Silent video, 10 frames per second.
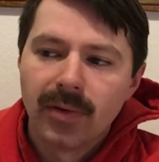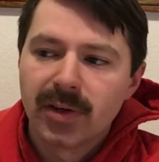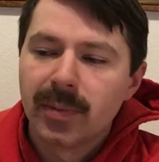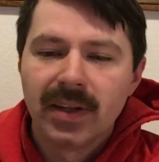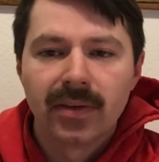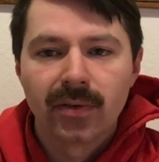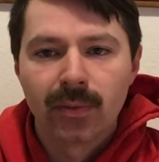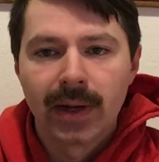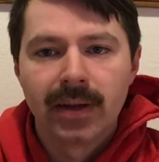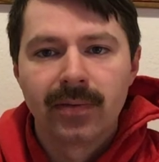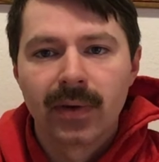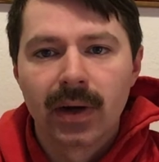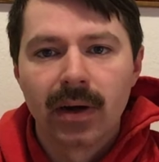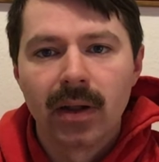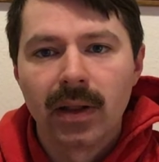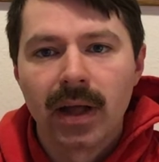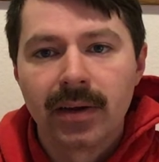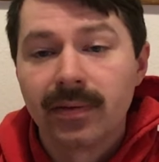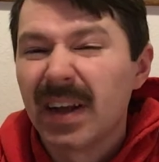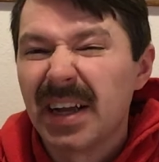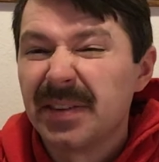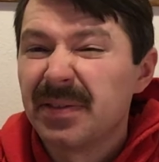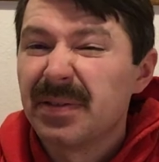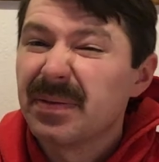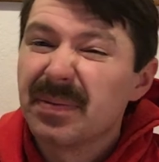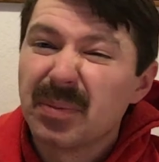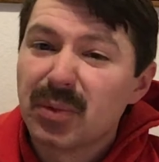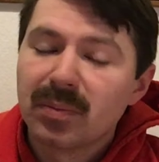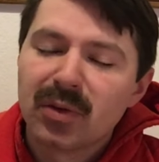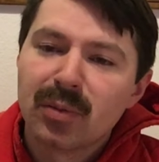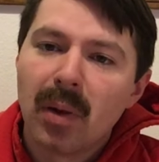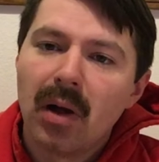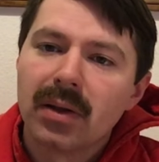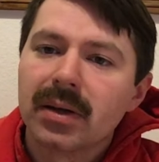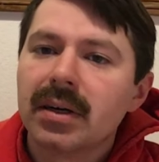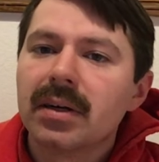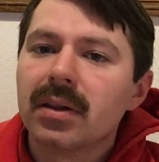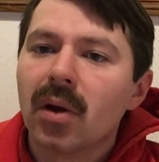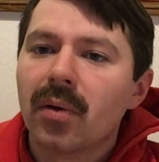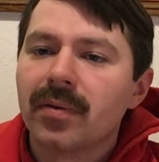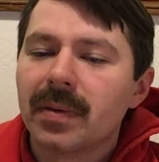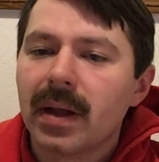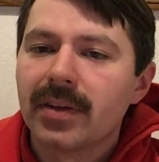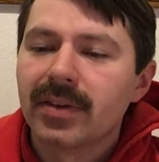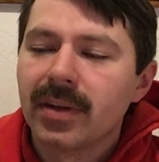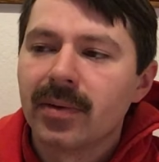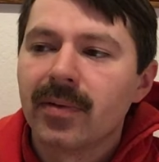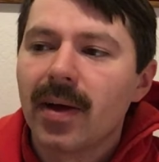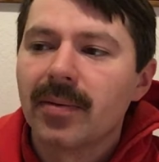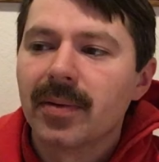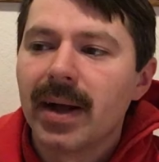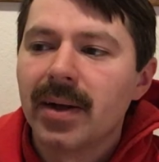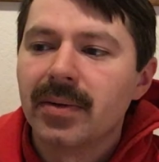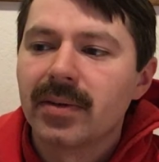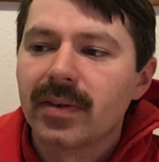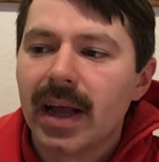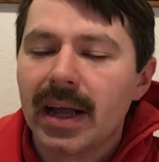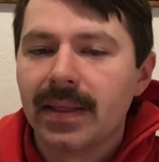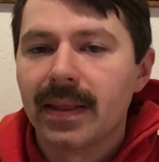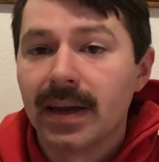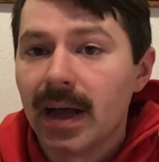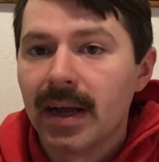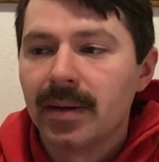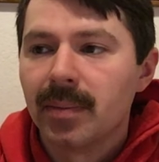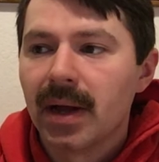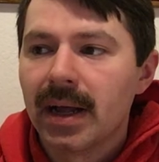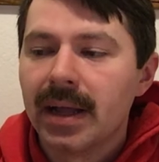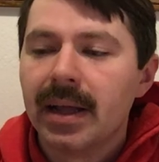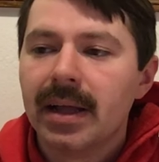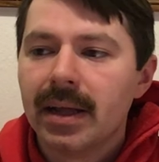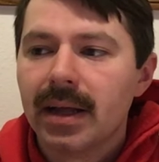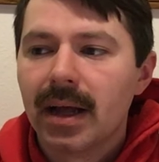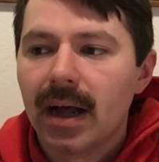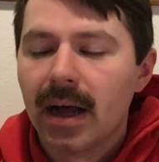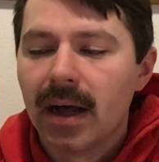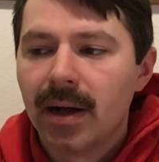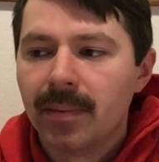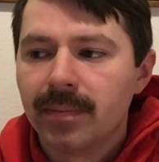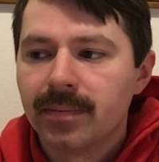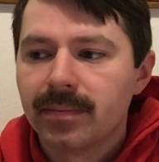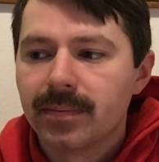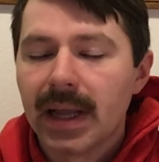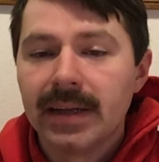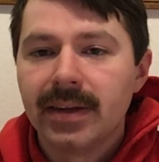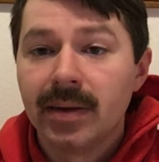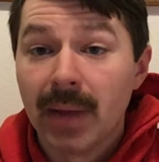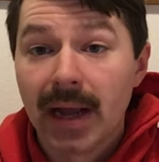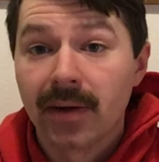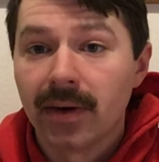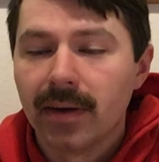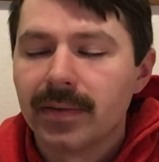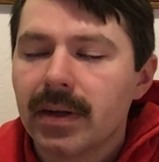which means it's rated for a lot of kind of smaller, lower velocity revolver rounds and the nine by eighteen um, Makarov.